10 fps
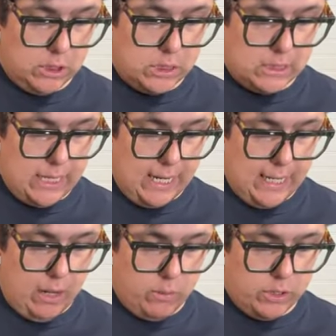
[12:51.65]
We just get to
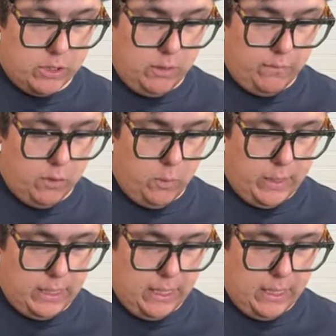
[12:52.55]
hang out with y'all for
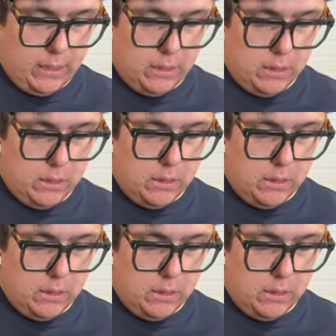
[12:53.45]
a weekend.